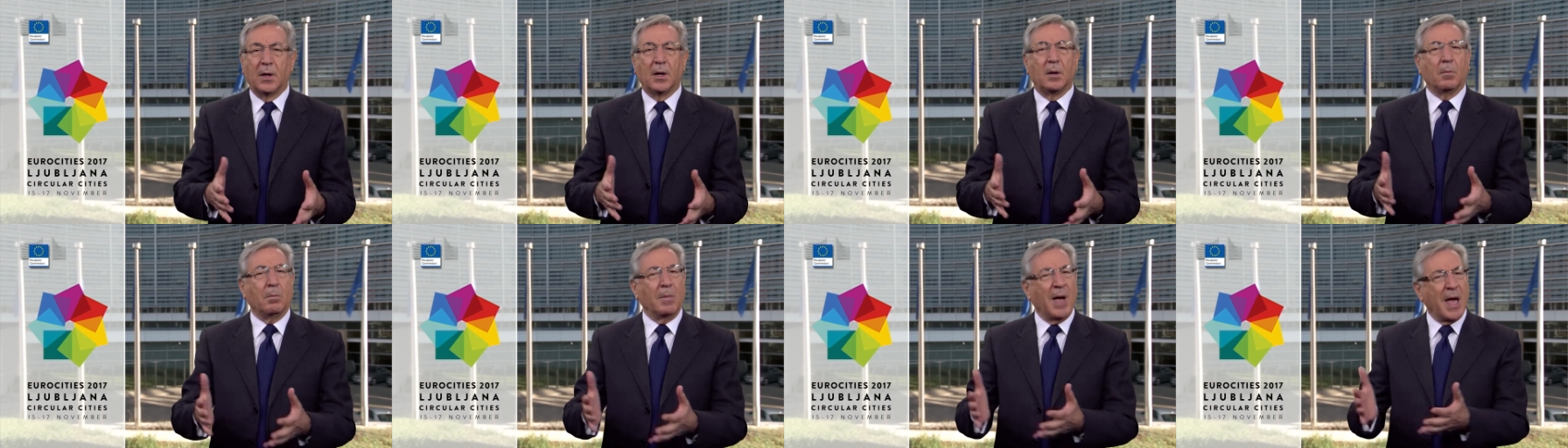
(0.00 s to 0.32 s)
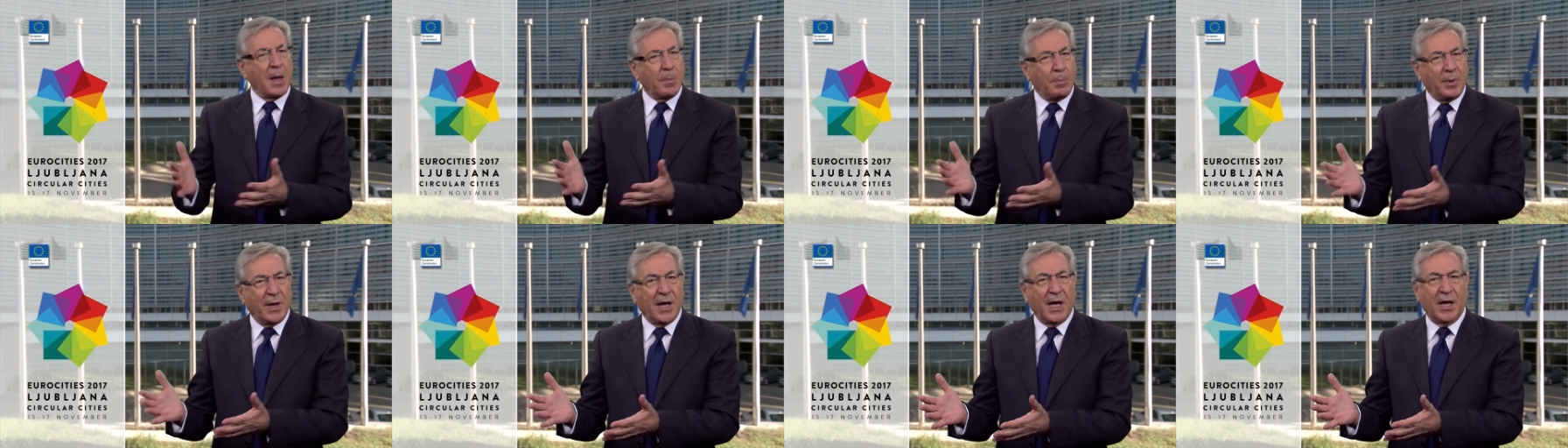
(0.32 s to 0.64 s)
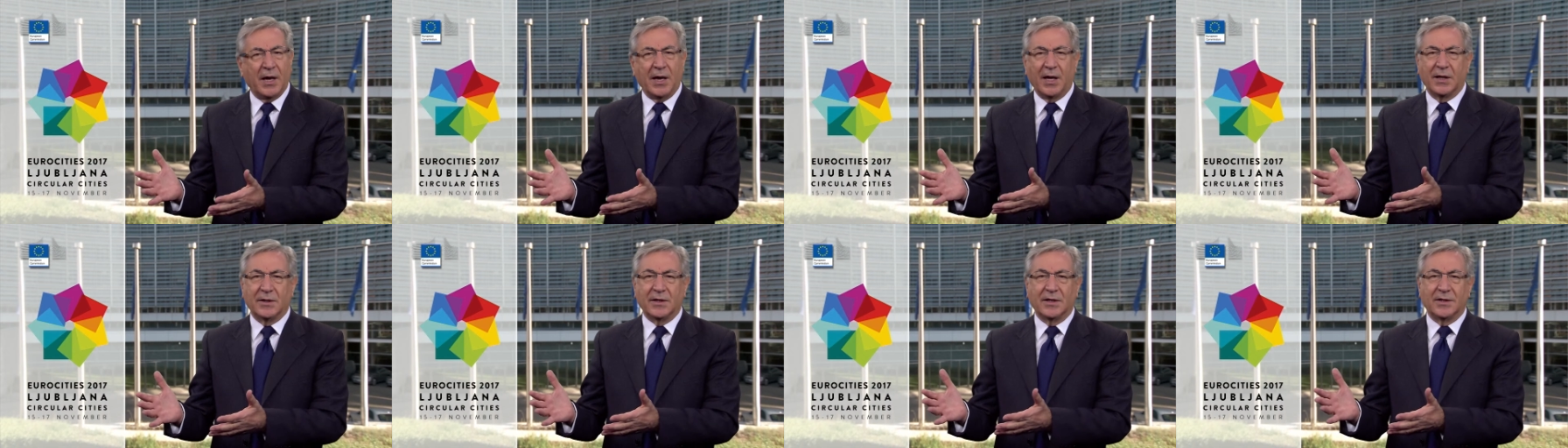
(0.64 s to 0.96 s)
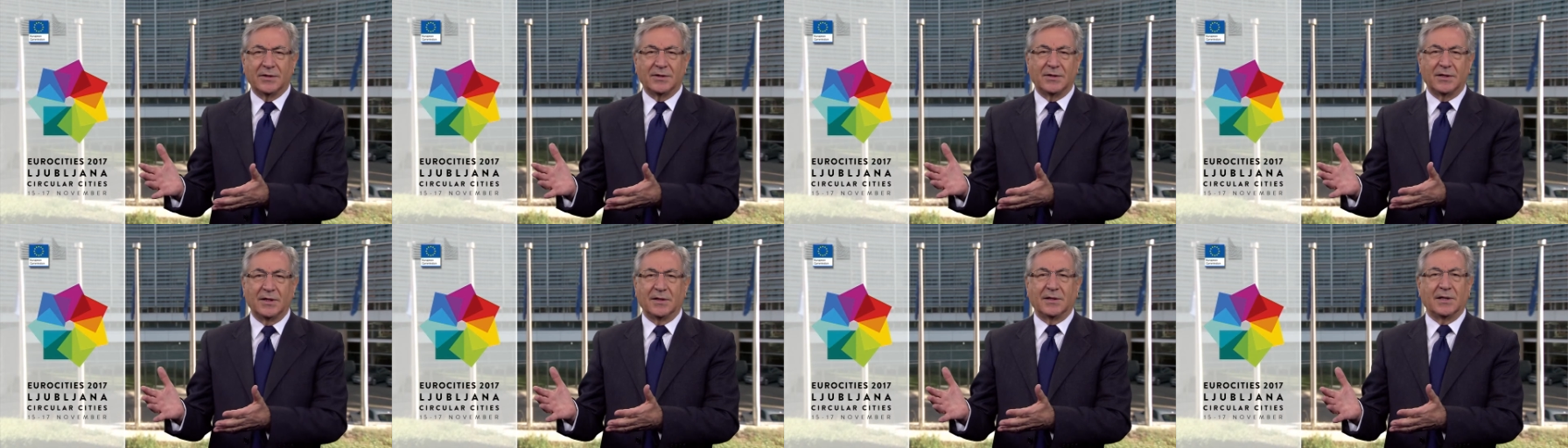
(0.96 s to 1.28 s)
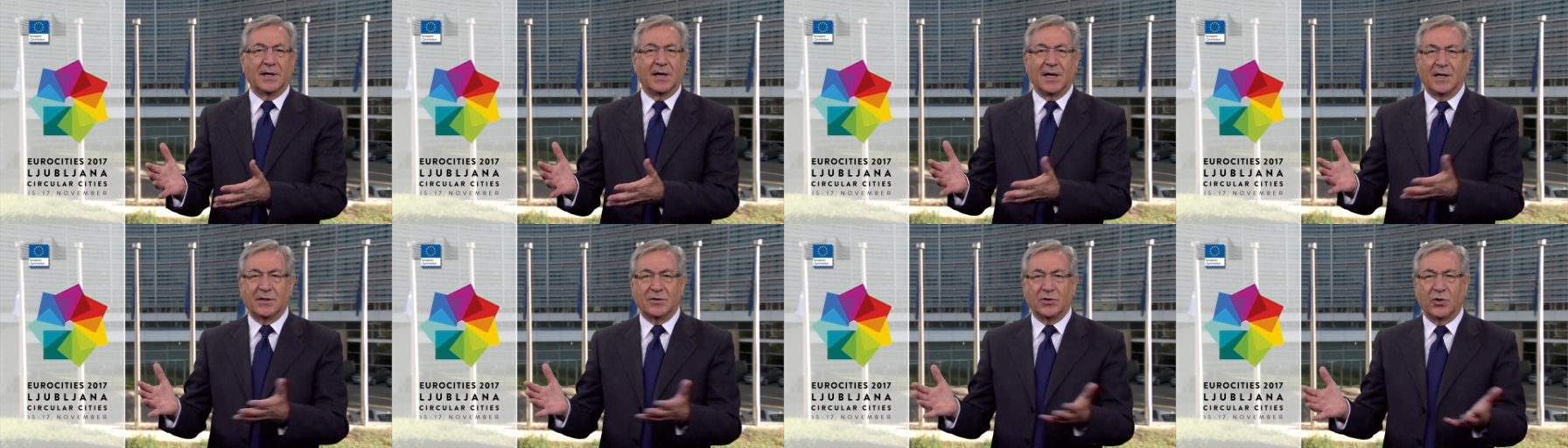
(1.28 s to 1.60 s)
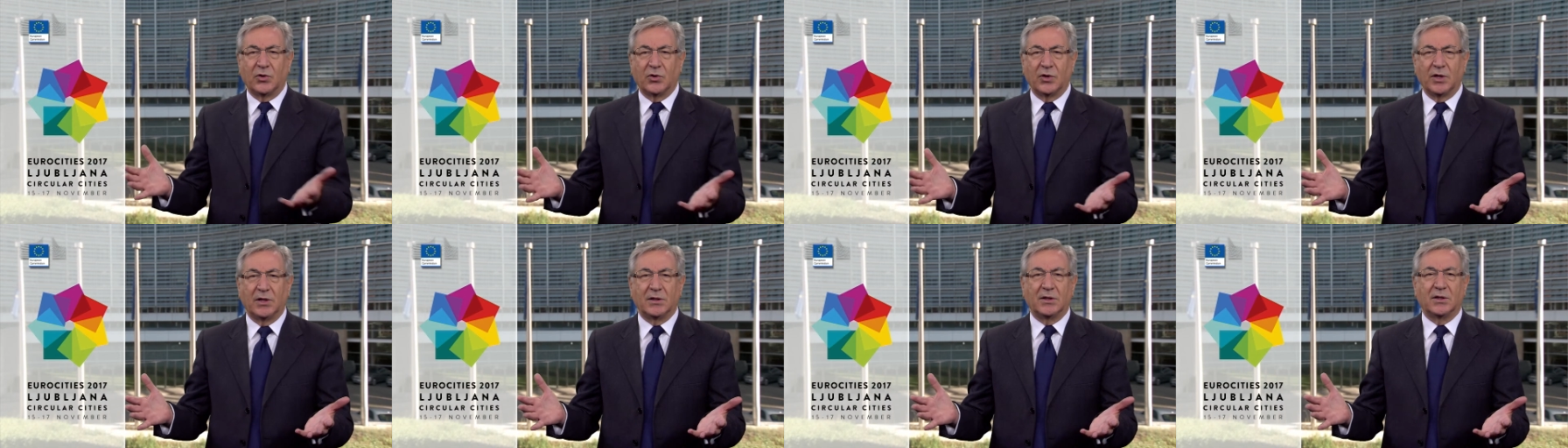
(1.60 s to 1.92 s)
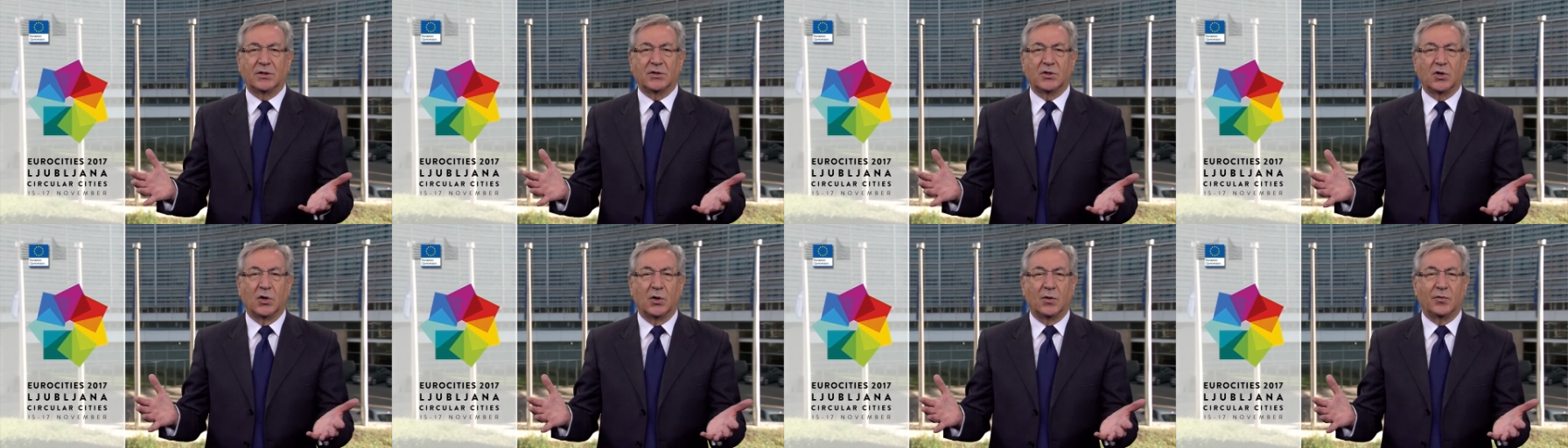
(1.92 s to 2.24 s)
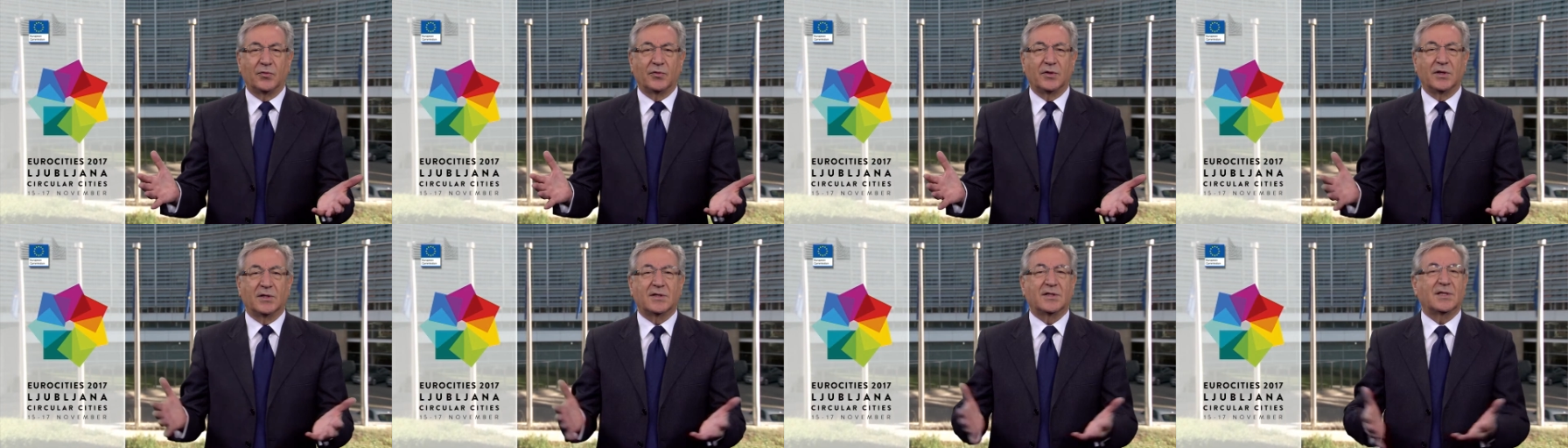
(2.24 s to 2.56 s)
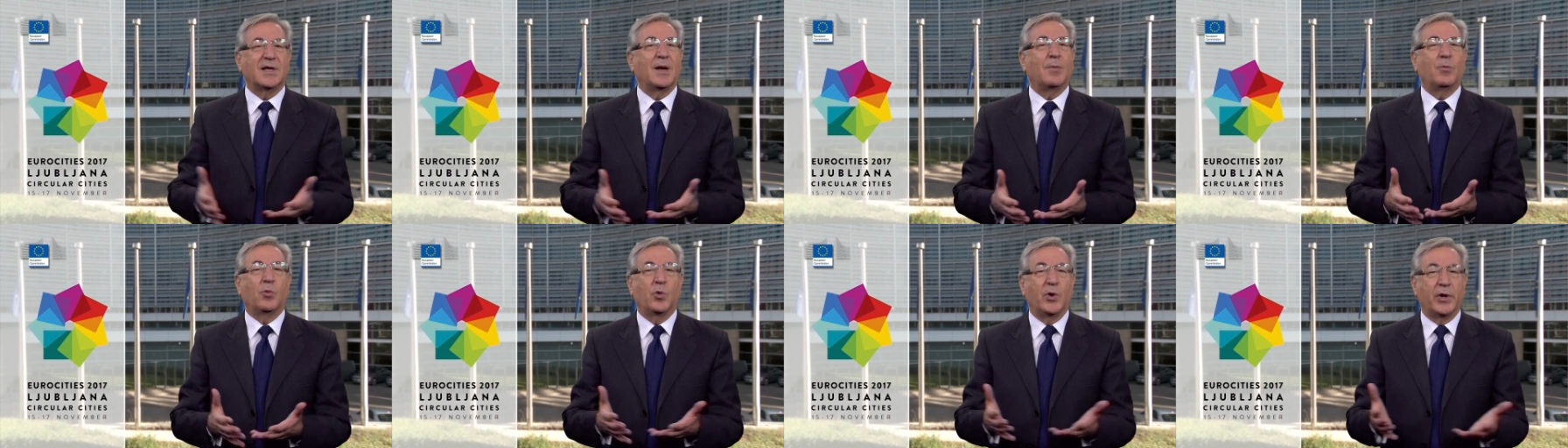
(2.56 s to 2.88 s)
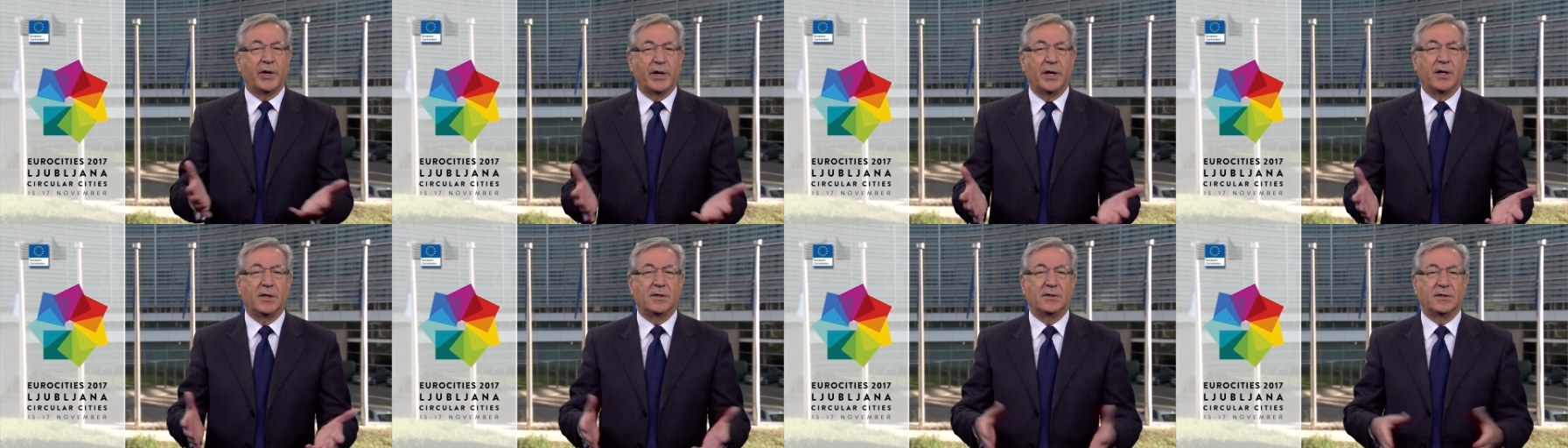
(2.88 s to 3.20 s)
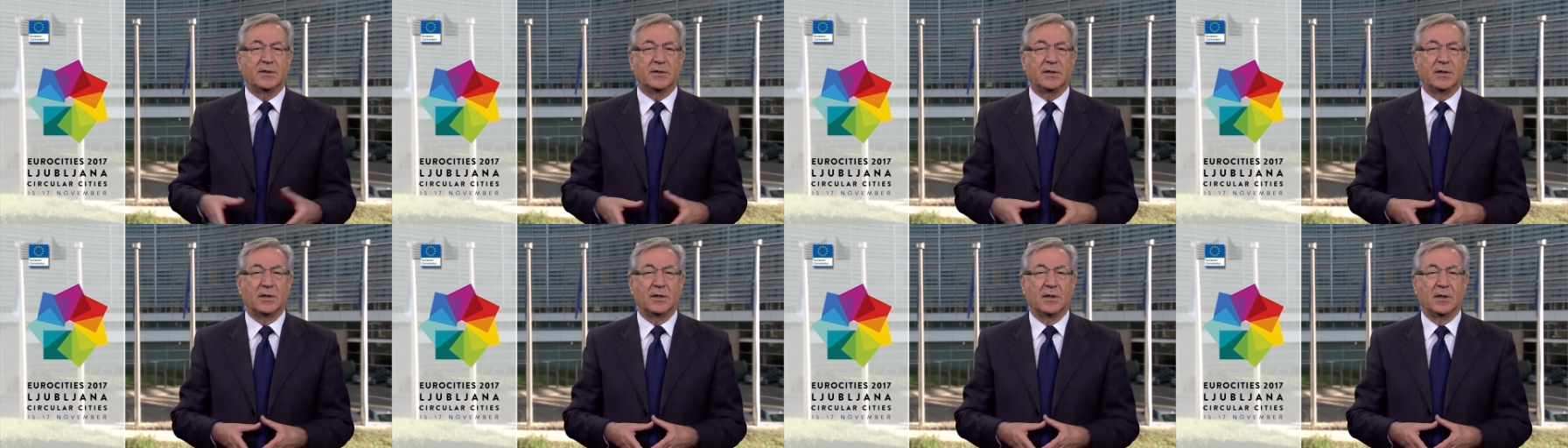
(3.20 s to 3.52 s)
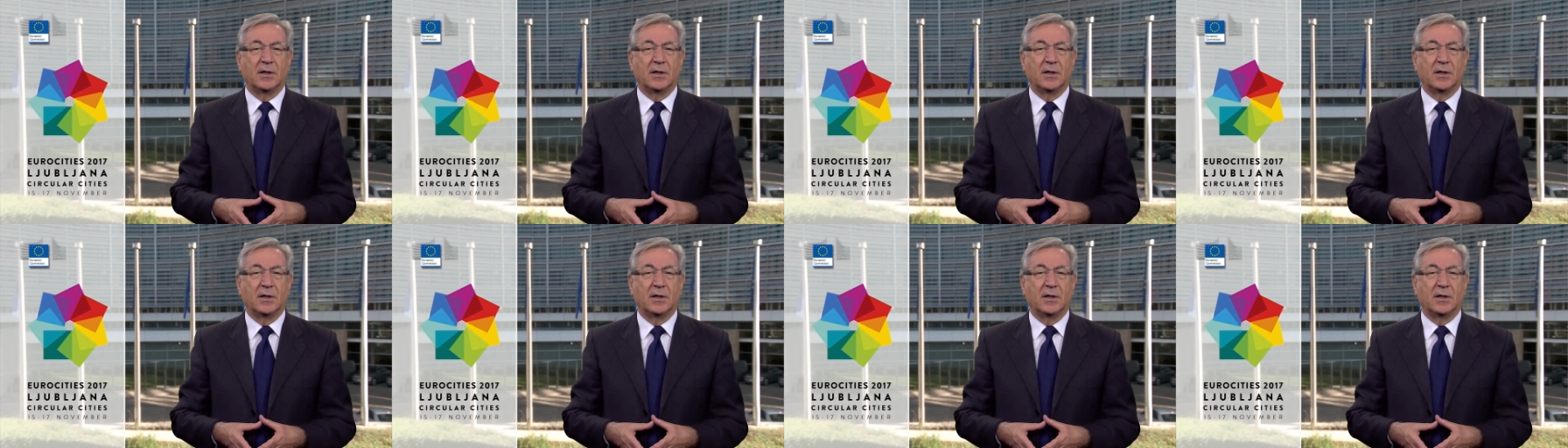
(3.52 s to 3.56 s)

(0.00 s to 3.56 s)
maybe another city has already solved it somewhere else.